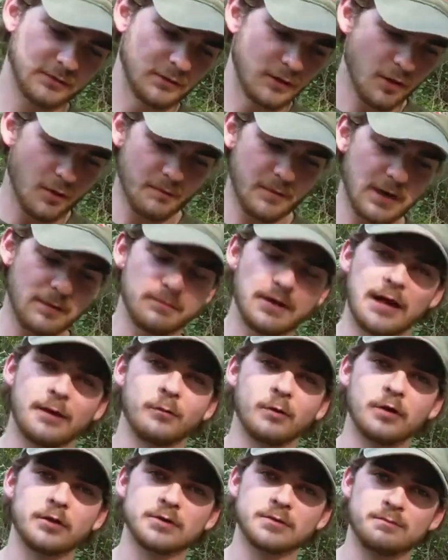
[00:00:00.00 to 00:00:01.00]
Don't make
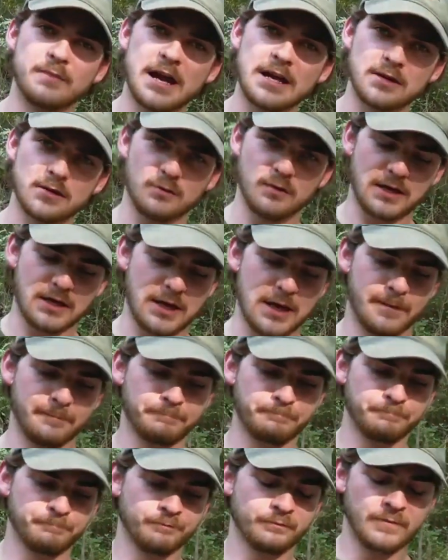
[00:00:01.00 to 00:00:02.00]
black widows bite you again.